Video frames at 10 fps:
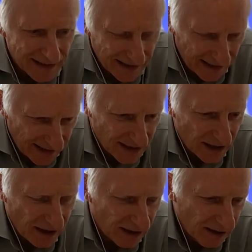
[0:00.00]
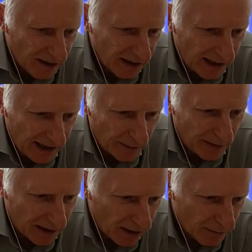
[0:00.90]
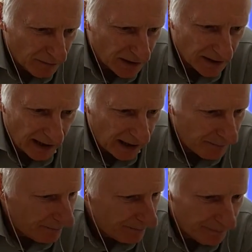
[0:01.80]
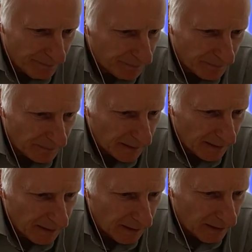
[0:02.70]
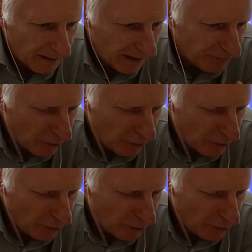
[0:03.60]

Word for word: the easier it becomes. Um, if